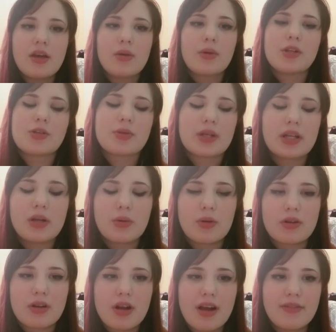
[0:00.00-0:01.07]
which we're gonna
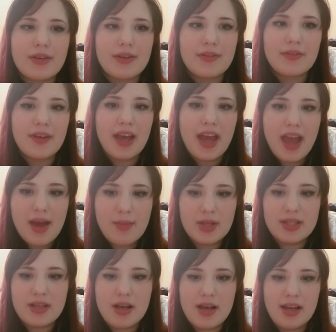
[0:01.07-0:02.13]
order off of
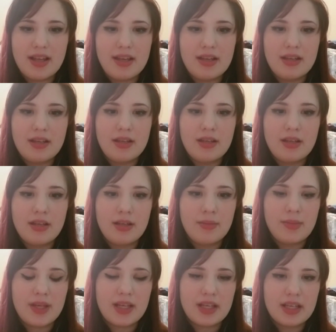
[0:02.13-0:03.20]
Amazon
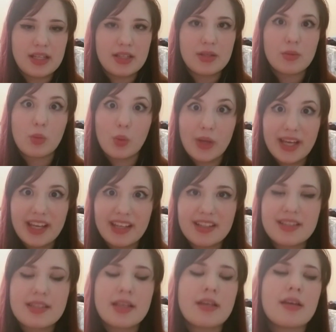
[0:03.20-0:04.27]
because
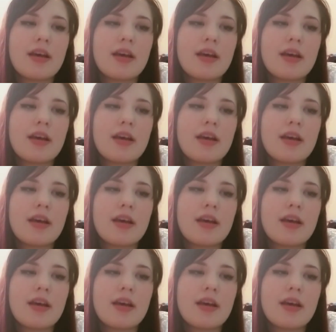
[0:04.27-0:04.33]
wigs.